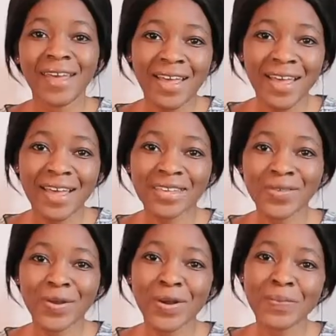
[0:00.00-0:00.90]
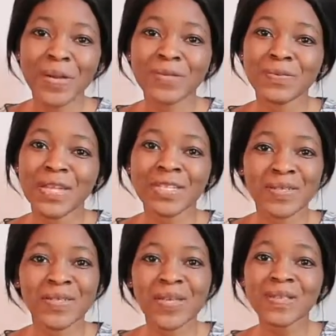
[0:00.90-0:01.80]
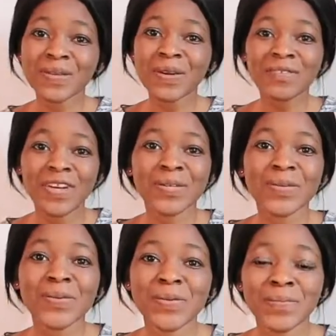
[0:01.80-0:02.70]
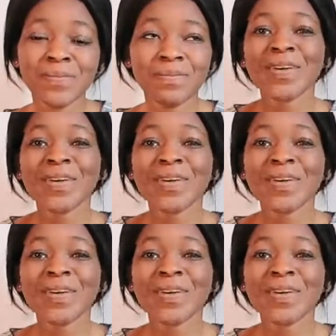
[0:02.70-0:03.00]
Hey guys, welcome back to my channel. It's your girl Fanny Lungu.